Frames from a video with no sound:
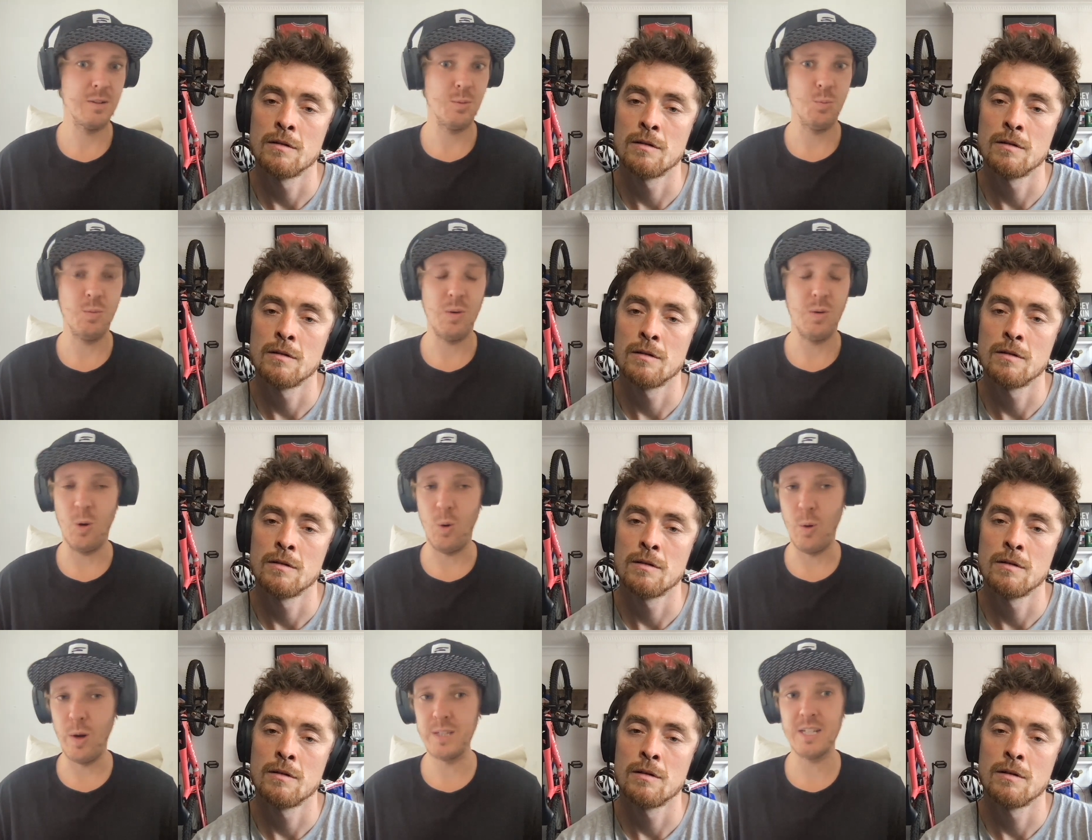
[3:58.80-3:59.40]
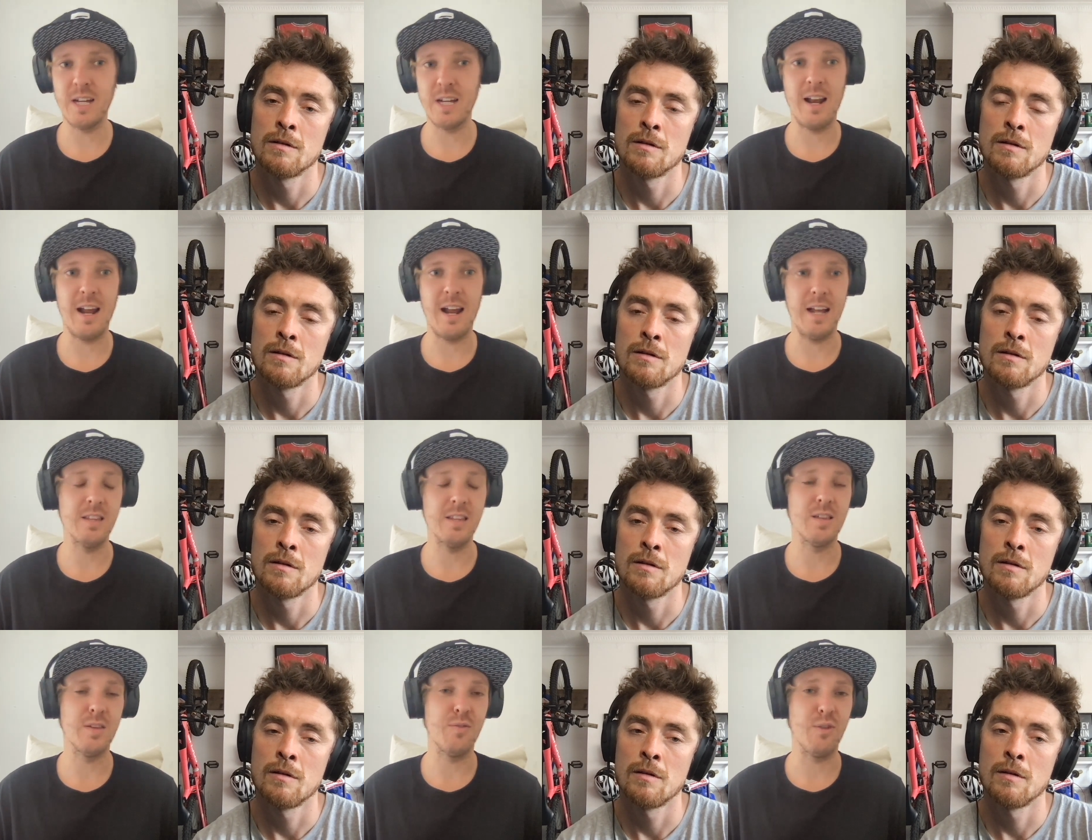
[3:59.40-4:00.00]
Speaker 1: always had an
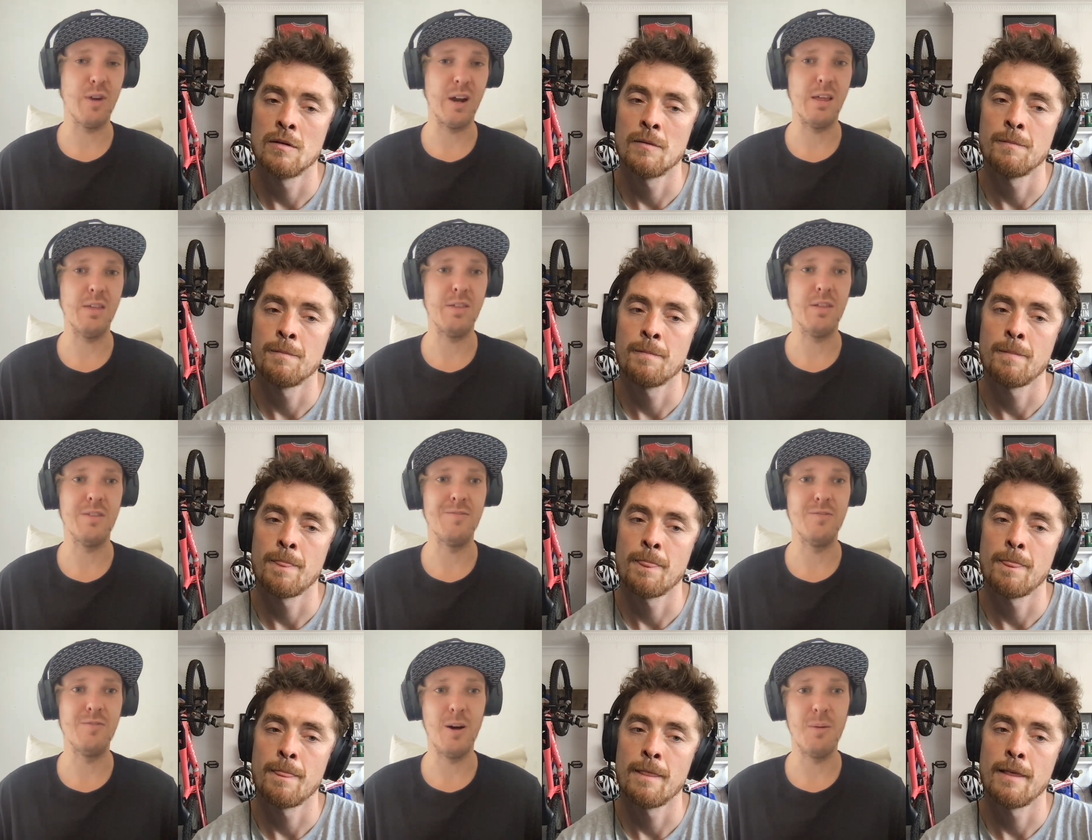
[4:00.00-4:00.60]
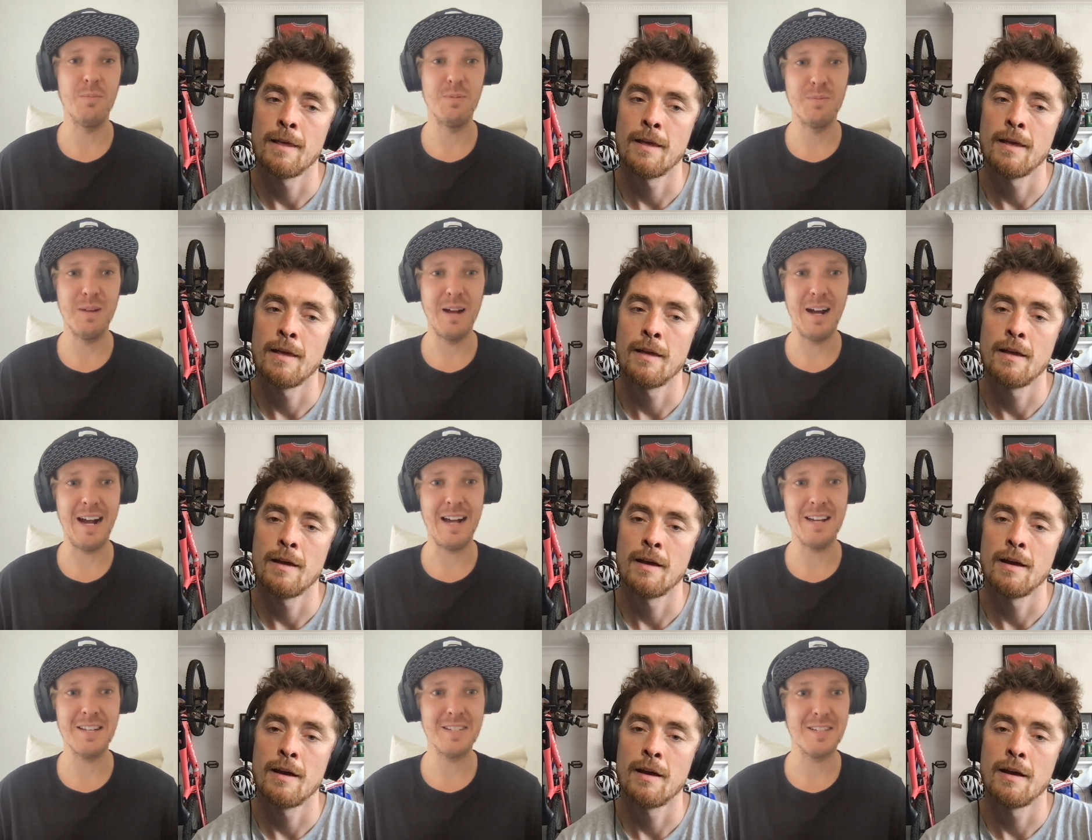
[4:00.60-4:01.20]
answer for anything Rob
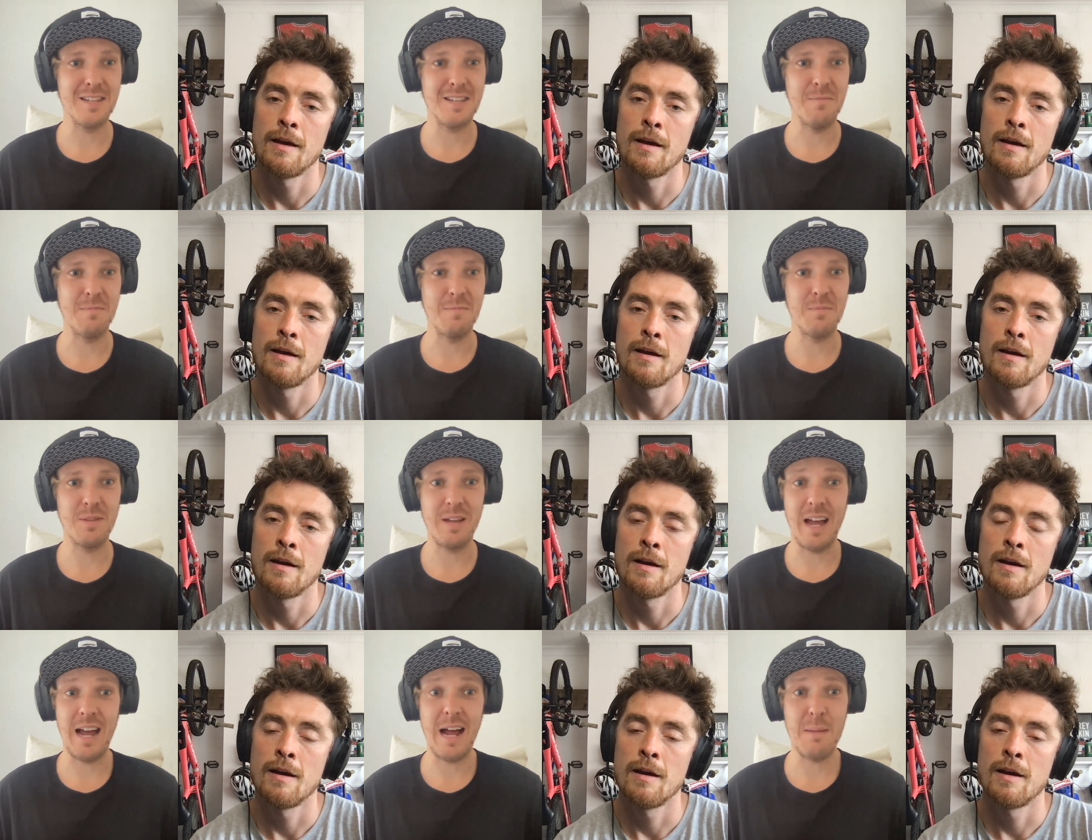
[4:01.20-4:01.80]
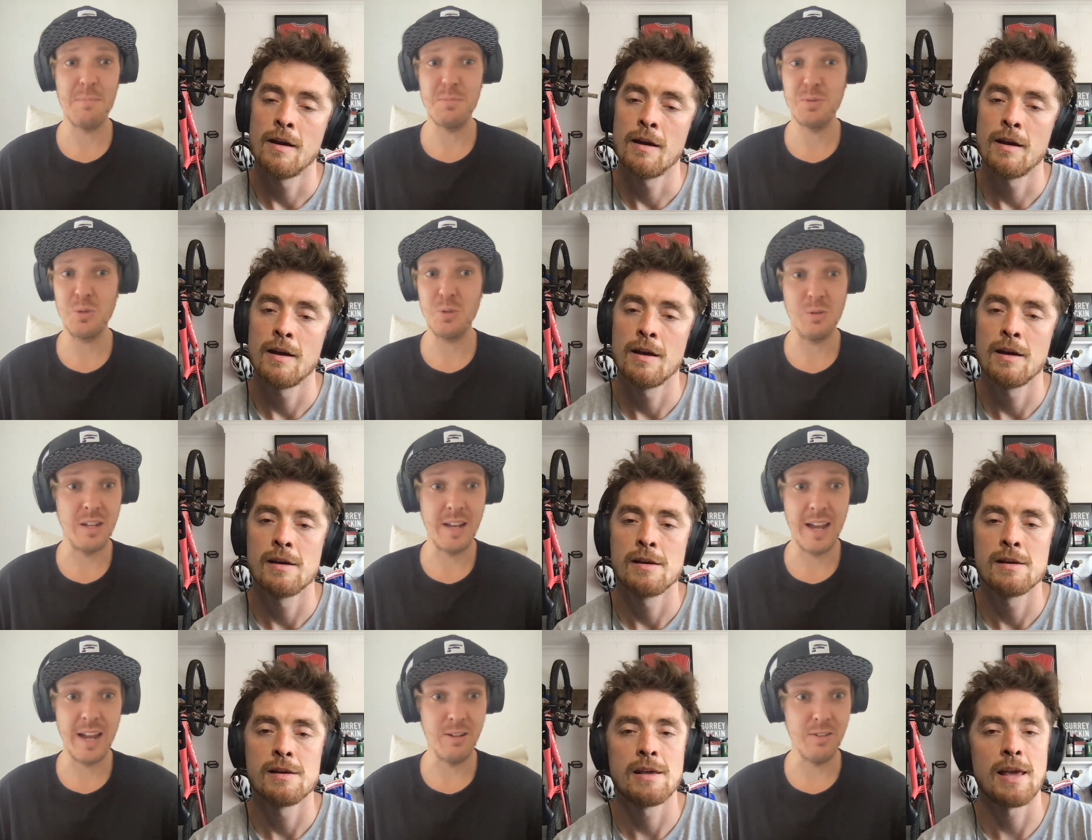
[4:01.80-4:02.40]
asked him. Like,
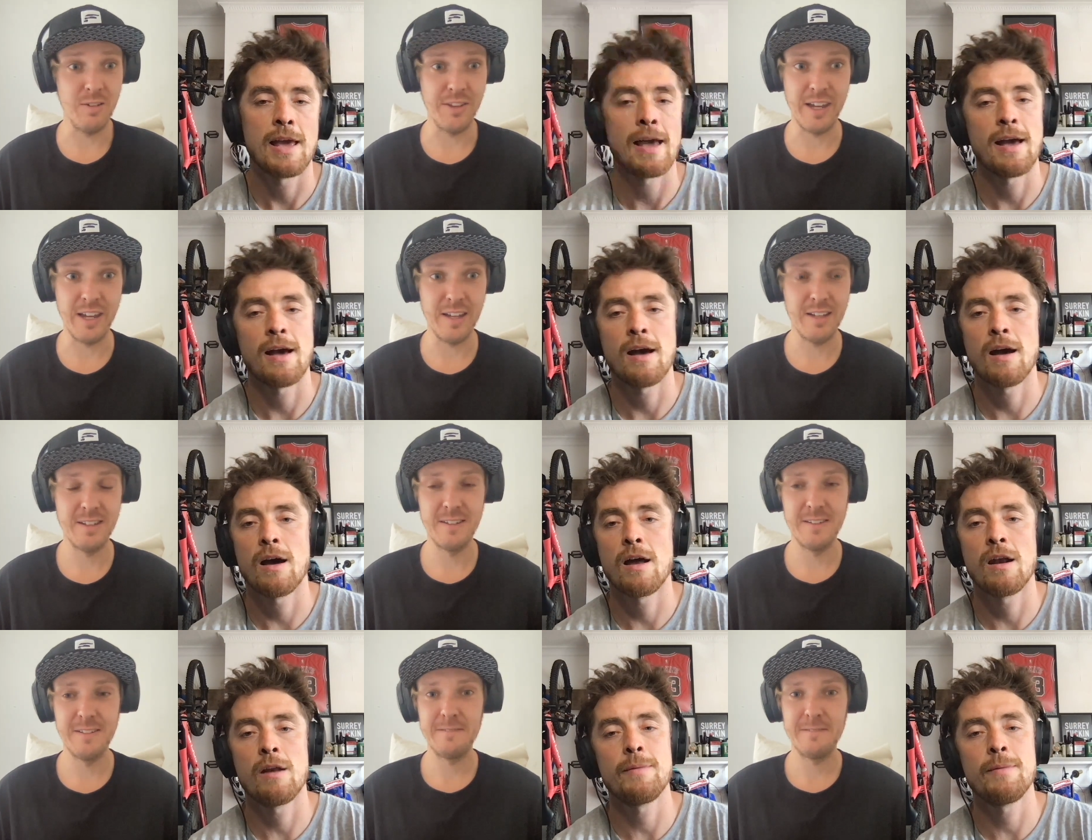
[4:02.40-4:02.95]
absolutely nailed yeah. it. And, I mean,